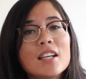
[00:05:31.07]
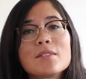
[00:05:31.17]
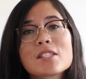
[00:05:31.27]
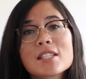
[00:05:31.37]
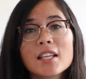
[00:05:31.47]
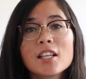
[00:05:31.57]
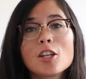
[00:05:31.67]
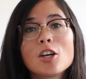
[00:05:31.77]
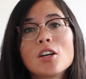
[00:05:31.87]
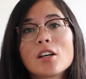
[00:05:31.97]
I was singing
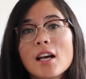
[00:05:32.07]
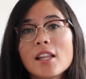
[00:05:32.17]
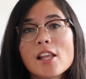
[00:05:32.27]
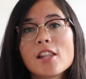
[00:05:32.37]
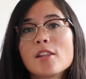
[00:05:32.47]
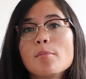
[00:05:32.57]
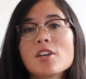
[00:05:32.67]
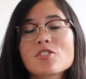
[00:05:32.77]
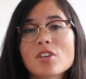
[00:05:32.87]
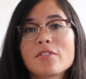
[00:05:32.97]
along and then the
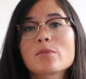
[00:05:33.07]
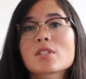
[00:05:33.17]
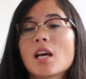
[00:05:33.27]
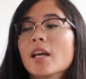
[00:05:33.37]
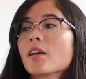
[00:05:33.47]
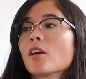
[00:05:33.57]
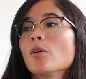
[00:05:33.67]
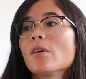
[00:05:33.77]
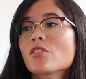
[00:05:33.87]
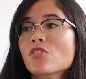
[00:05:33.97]
bus driver was like,
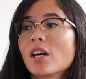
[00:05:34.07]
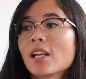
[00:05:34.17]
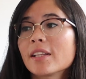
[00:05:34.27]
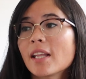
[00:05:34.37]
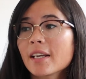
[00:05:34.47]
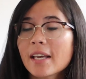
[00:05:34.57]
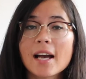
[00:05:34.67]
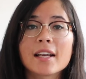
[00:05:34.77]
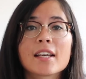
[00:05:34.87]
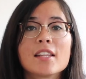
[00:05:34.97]
whoever's strangling that
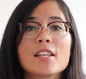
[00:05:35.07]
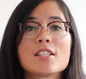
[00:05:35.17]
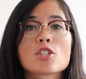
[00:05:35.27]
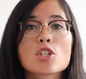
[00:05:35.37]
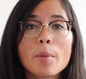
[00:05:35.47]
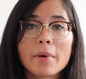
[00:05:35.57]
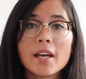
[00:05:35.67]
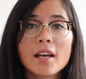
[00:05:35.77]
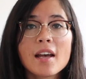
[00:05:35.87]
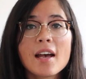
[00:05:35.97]
cat, can they stop
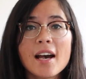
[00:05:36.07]
it?